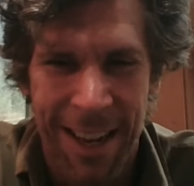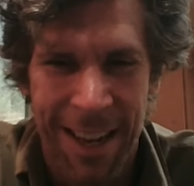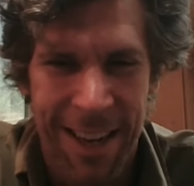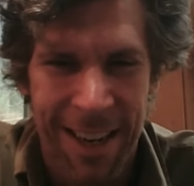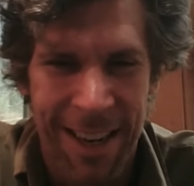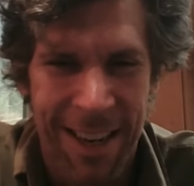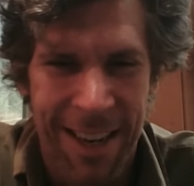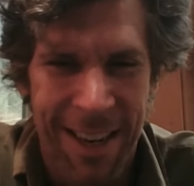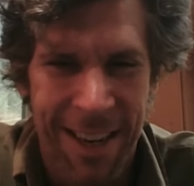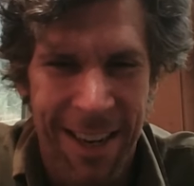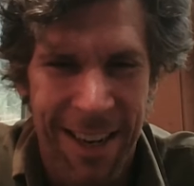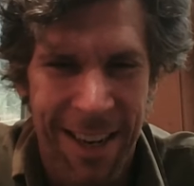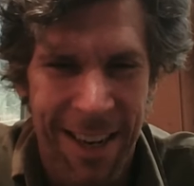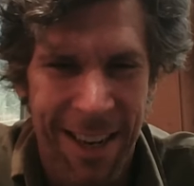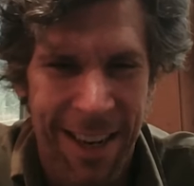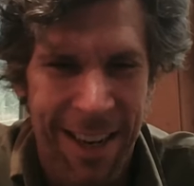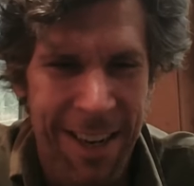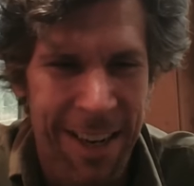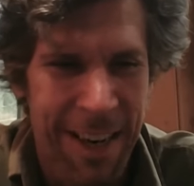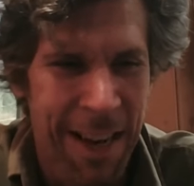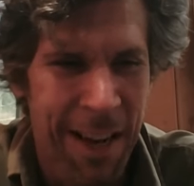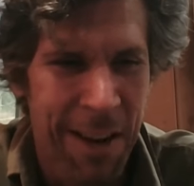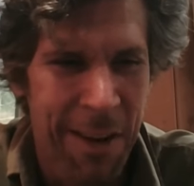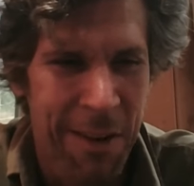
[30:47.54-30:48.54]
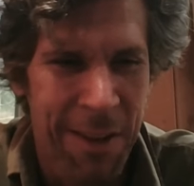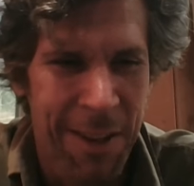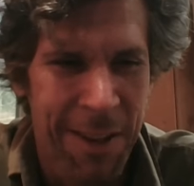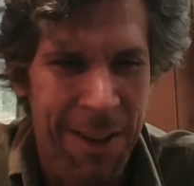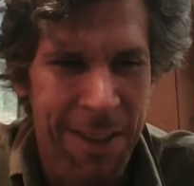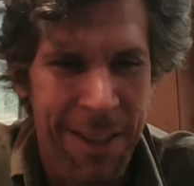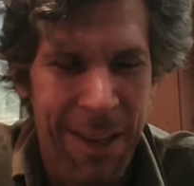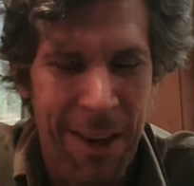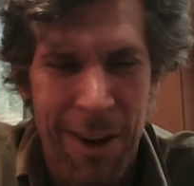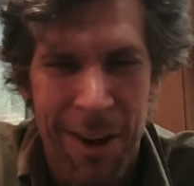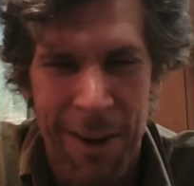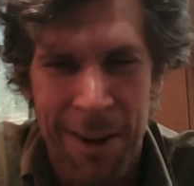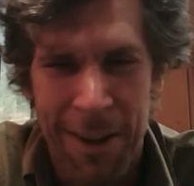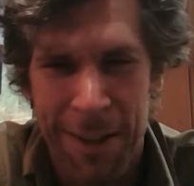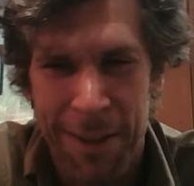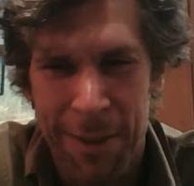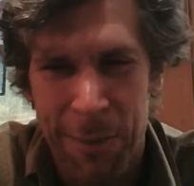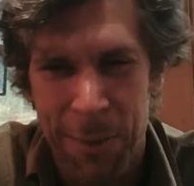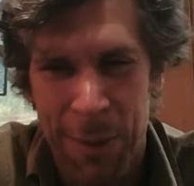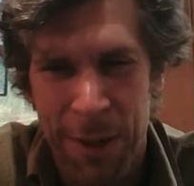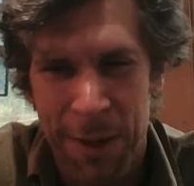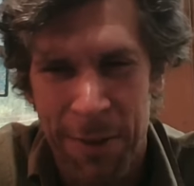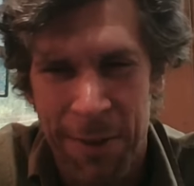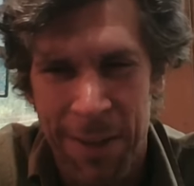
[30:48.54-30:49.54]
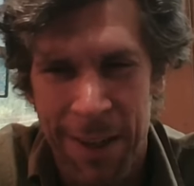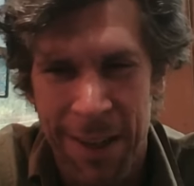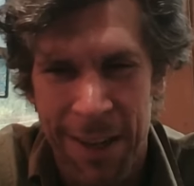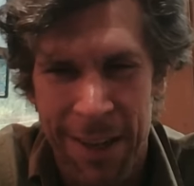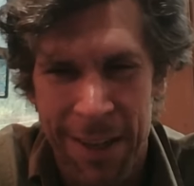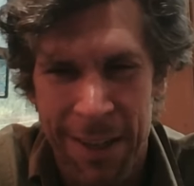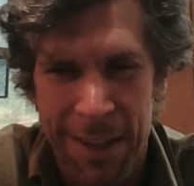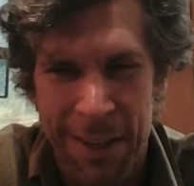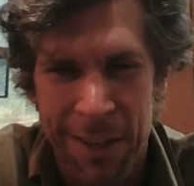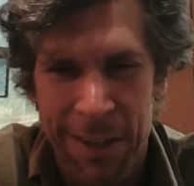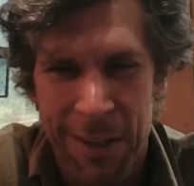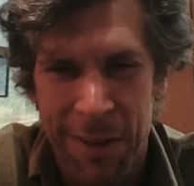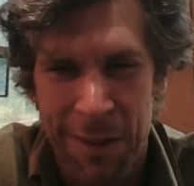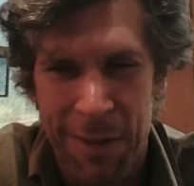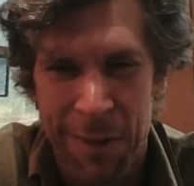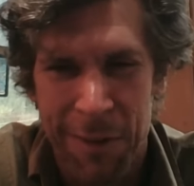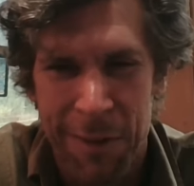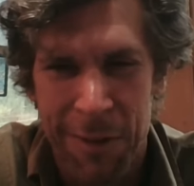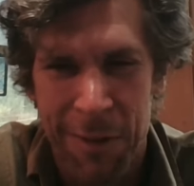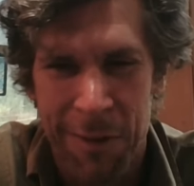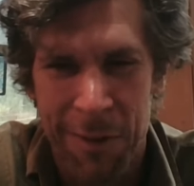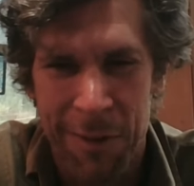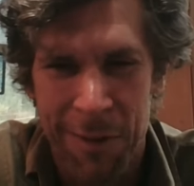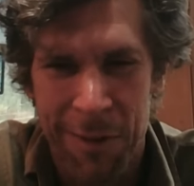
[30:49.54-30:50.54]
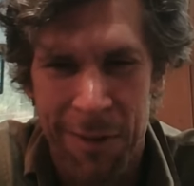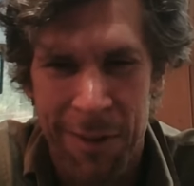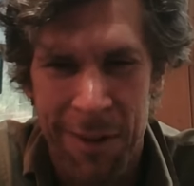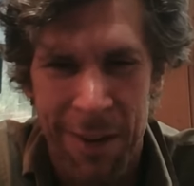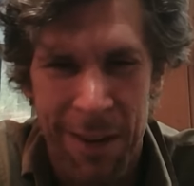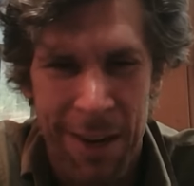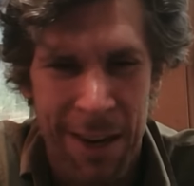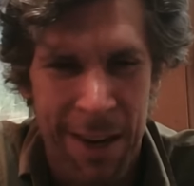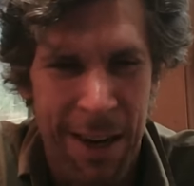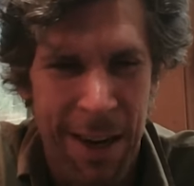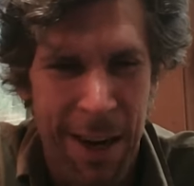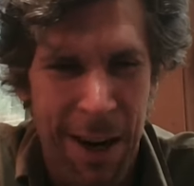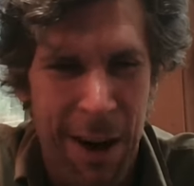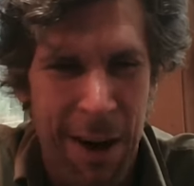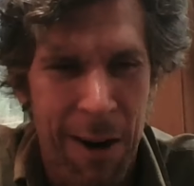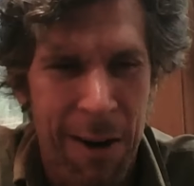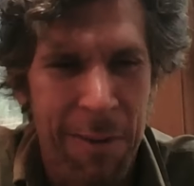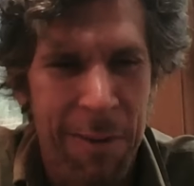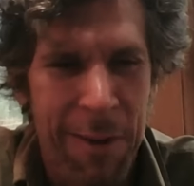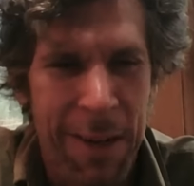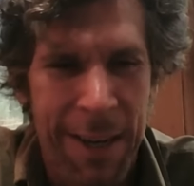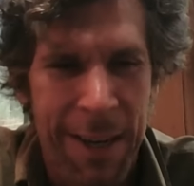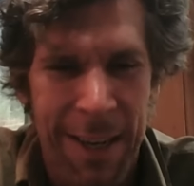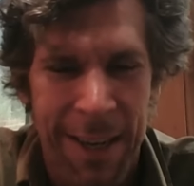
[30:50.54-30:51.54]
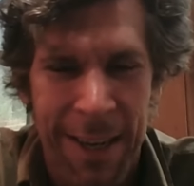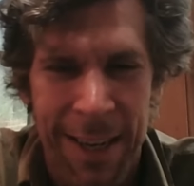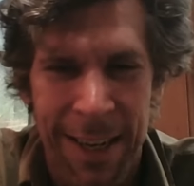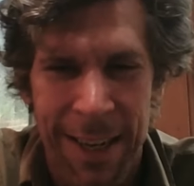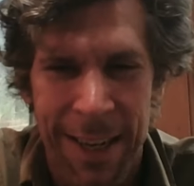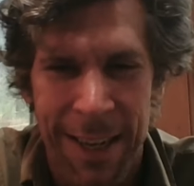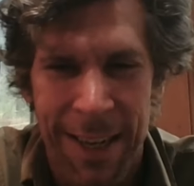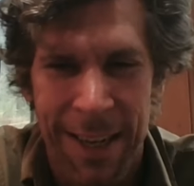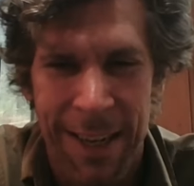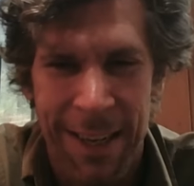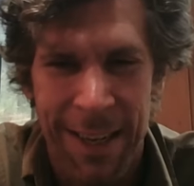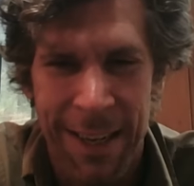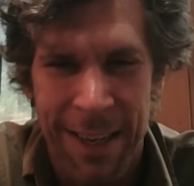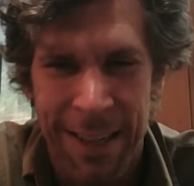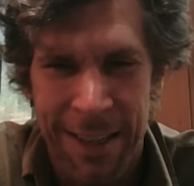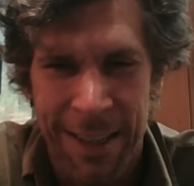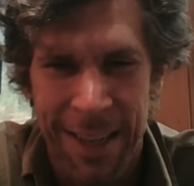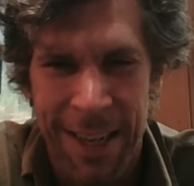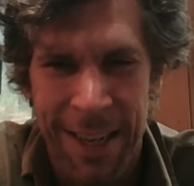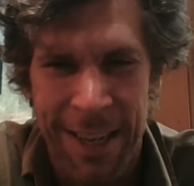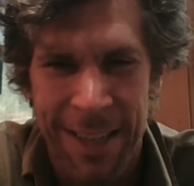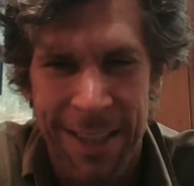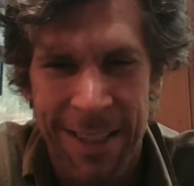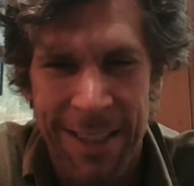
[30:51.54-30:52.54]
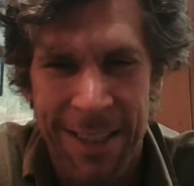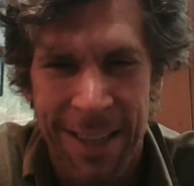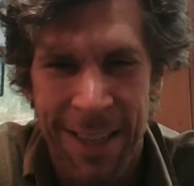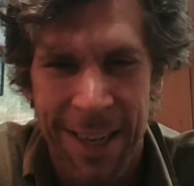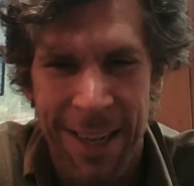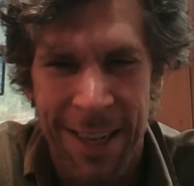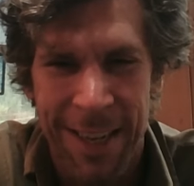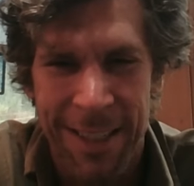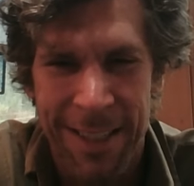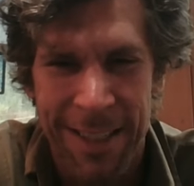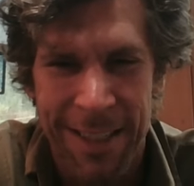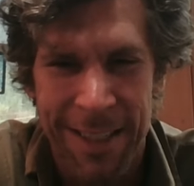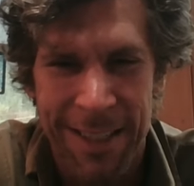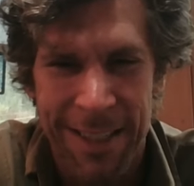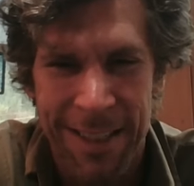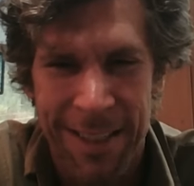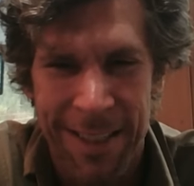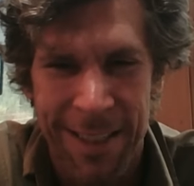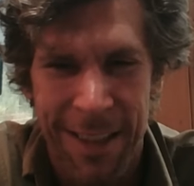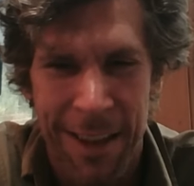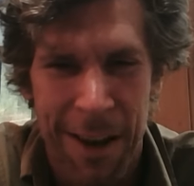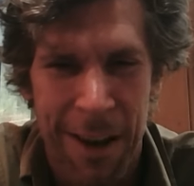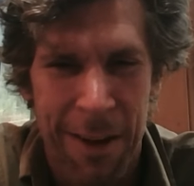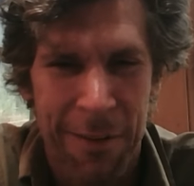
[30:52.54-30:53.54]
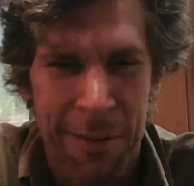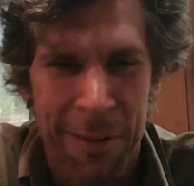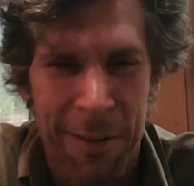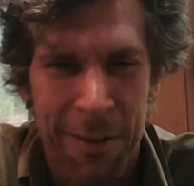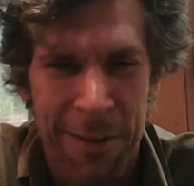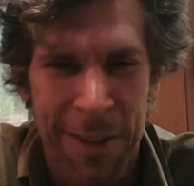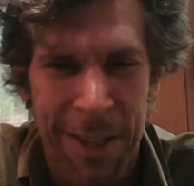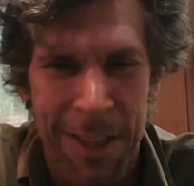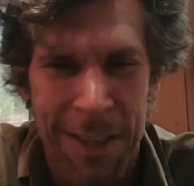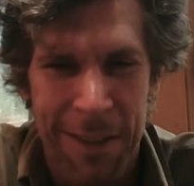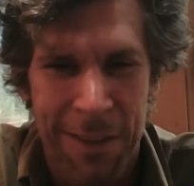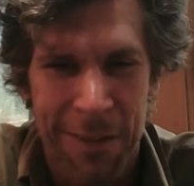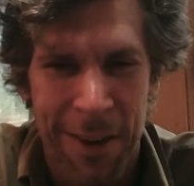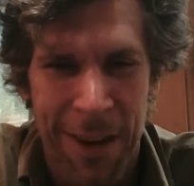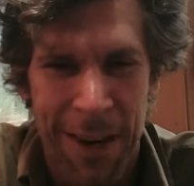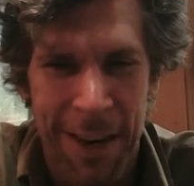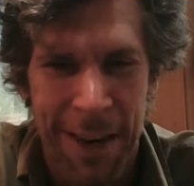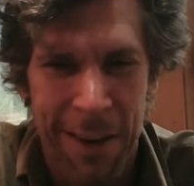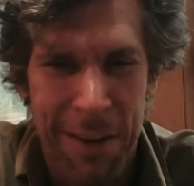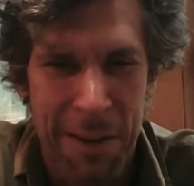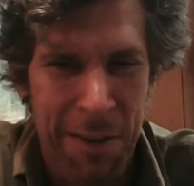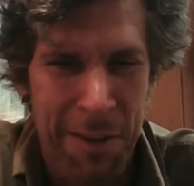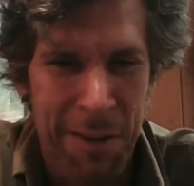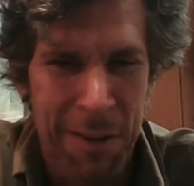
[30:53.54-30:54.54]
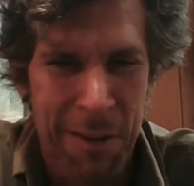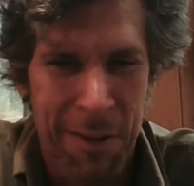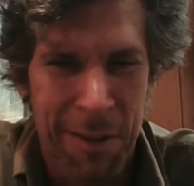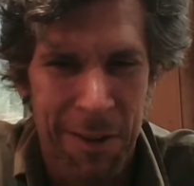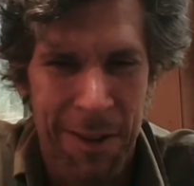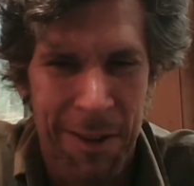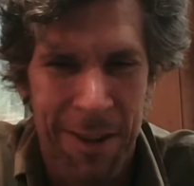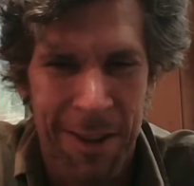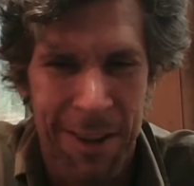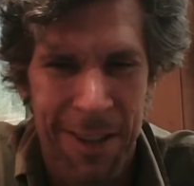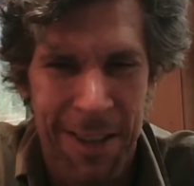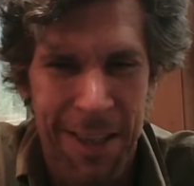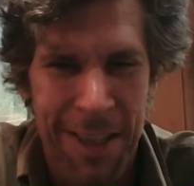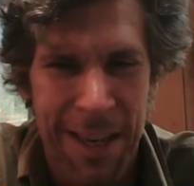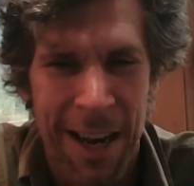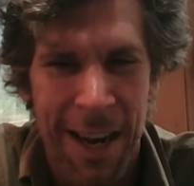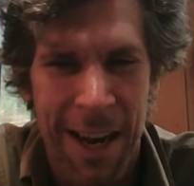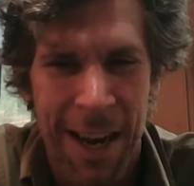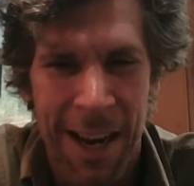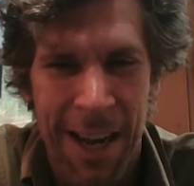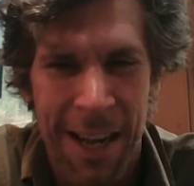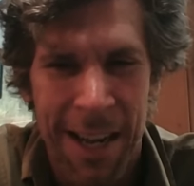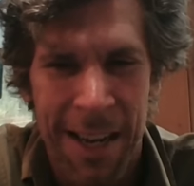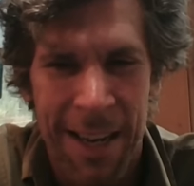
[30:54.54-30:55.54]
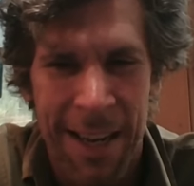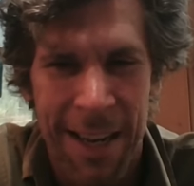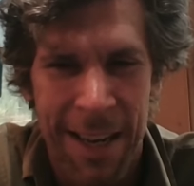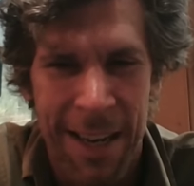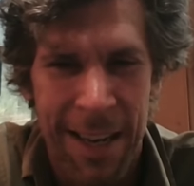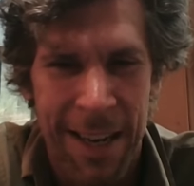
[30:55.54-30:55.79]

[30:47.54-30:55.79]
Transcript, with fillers: and and now the talk is pivoting to: uh, Are we going to get landslides off of these fires or not?